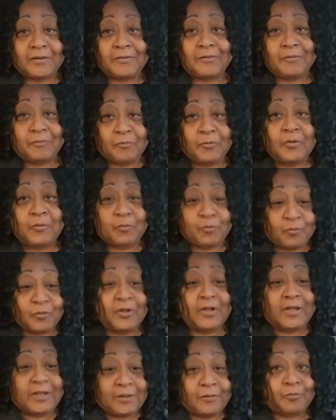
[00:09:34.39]
we
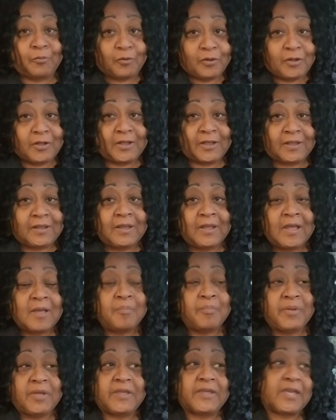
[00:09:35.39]
really, really
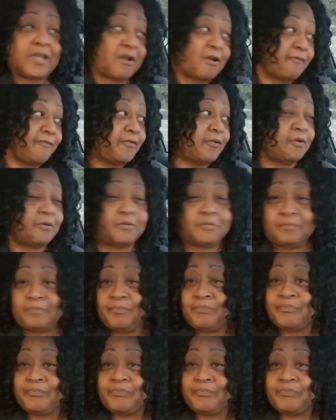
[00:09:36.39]
be careful